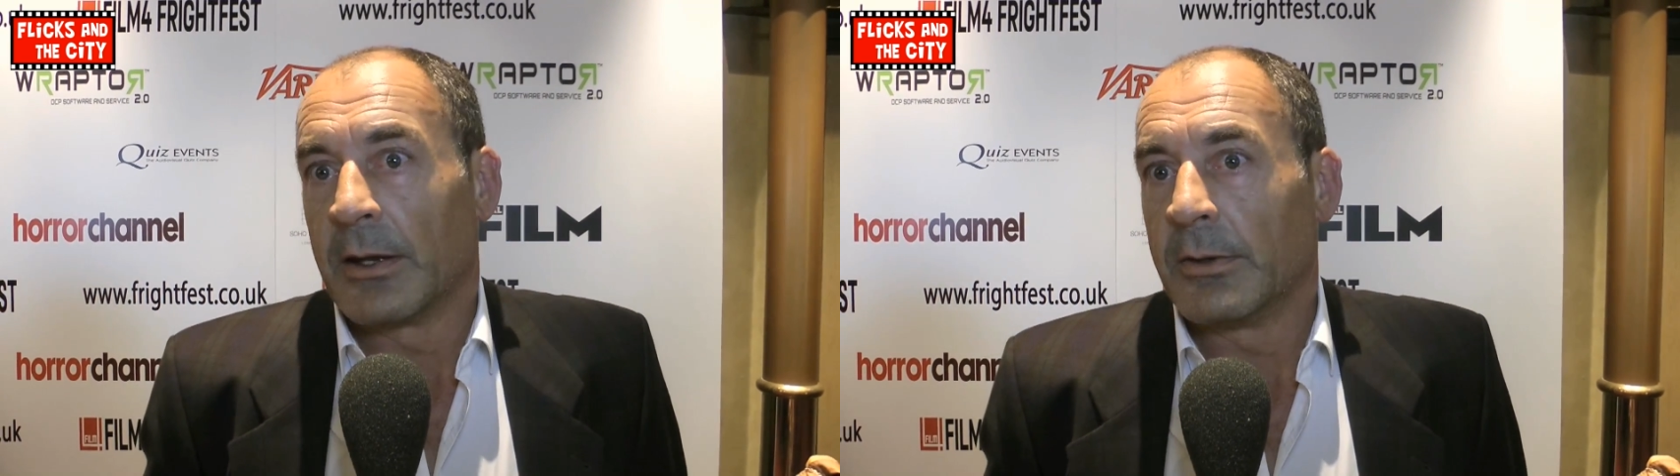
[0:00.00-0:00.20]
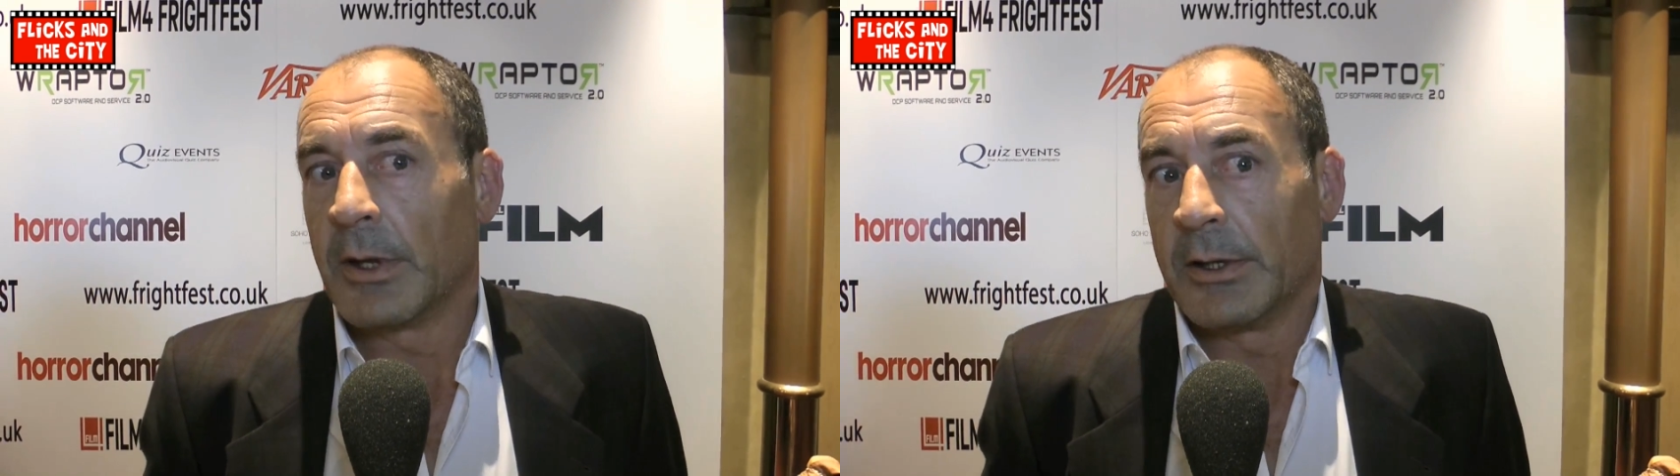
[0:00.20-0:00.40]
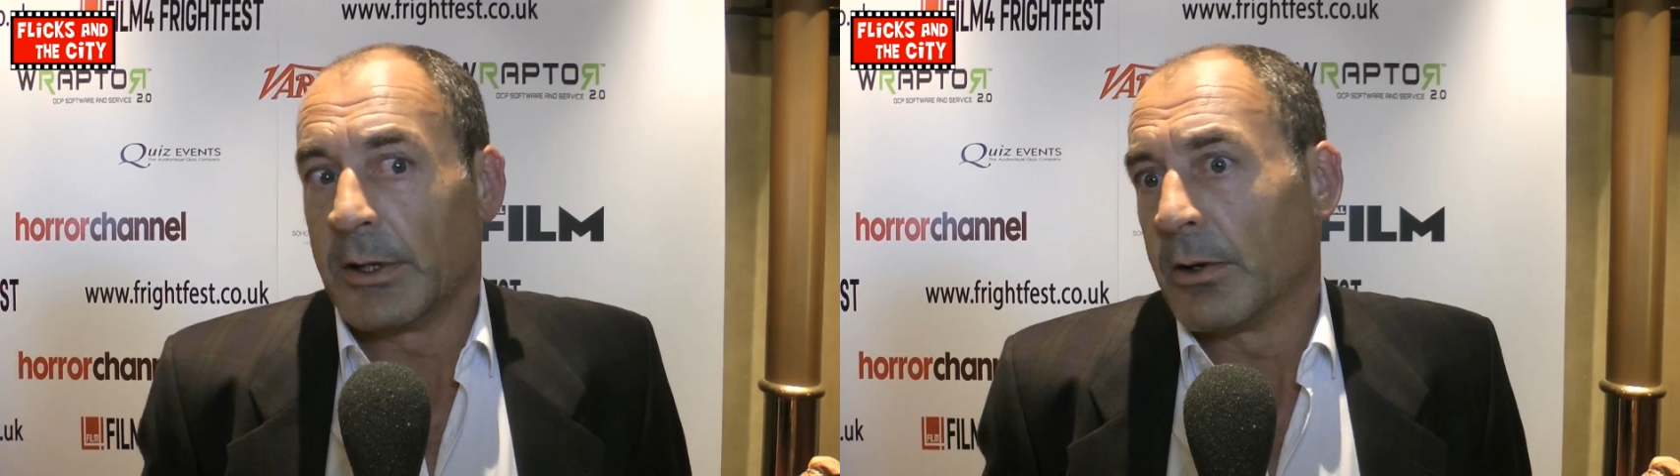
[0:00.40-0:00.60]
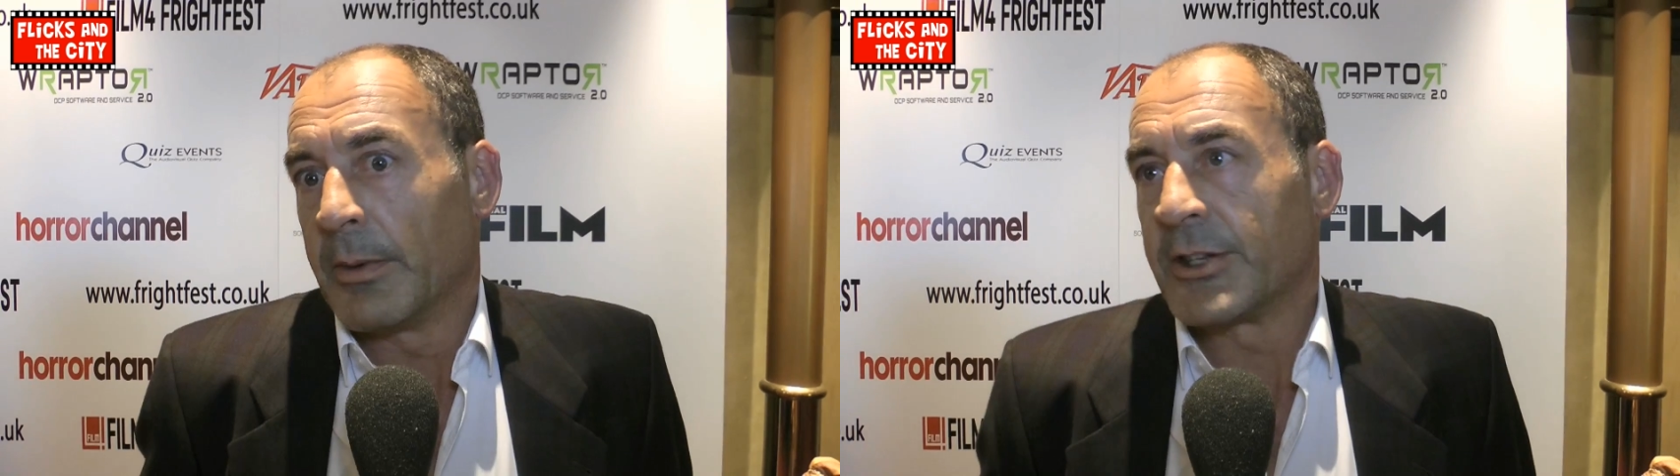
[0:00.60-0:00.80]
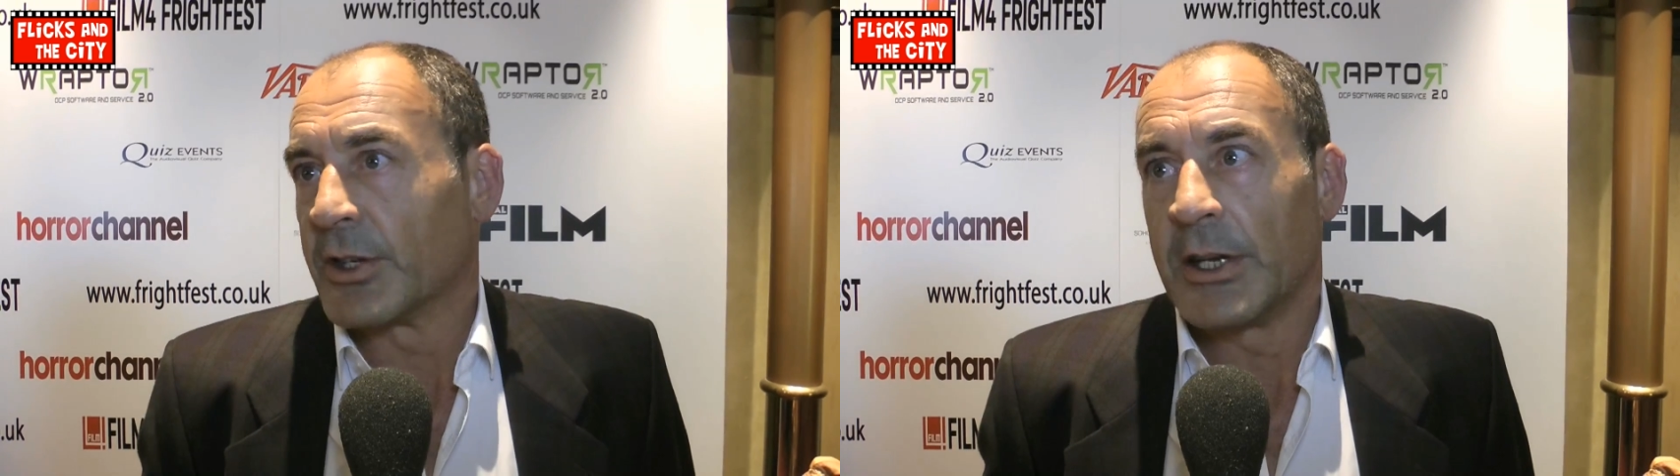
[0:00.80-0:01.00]
and uh, you know,
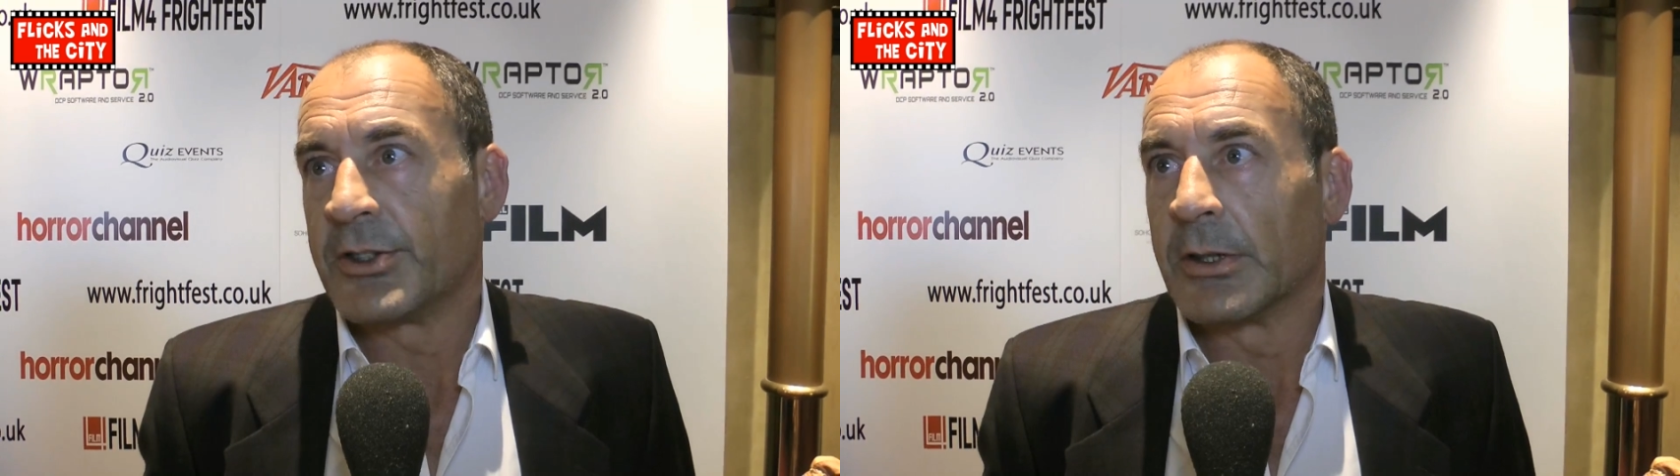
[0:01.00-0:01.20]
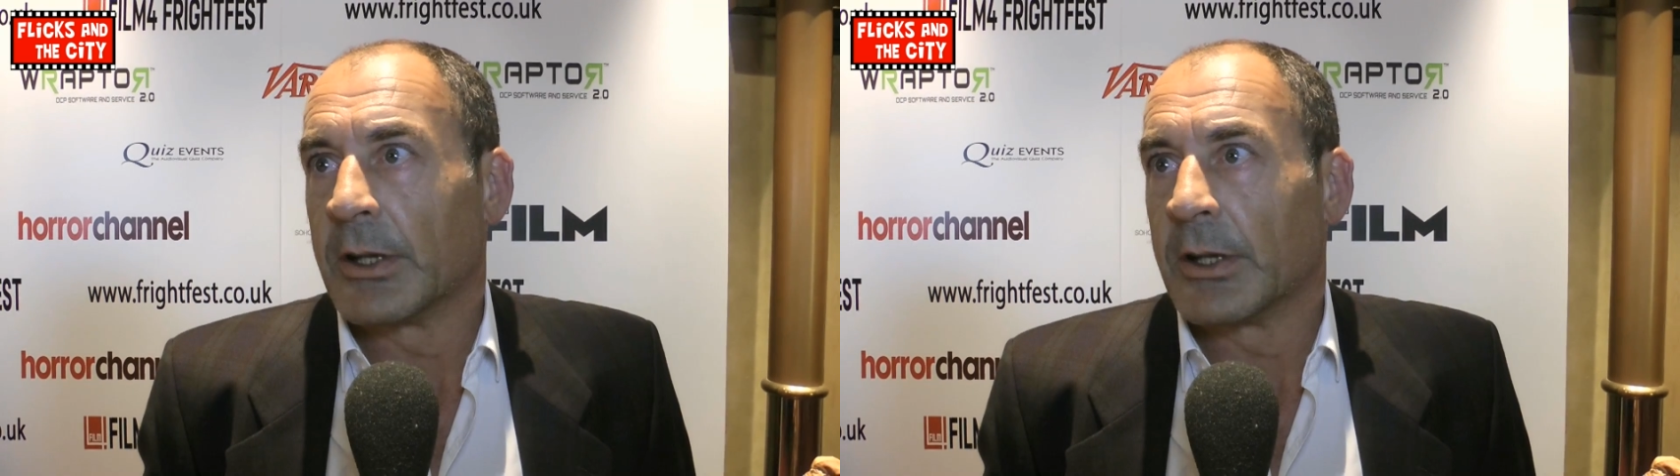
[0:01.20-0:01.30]
imagination.